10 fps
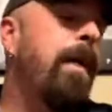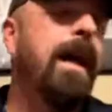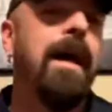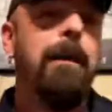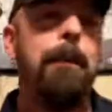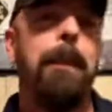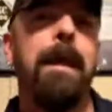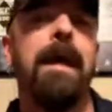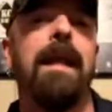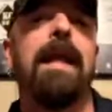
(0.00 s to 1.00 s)
But
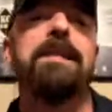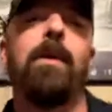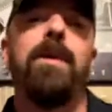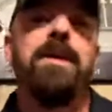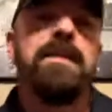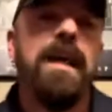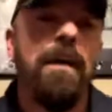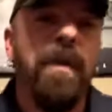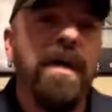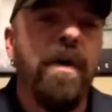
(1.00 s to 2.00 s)
like I said, we took
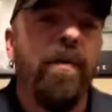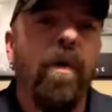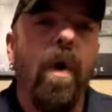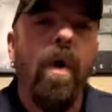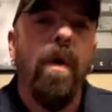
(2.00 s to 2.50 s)
second place overall.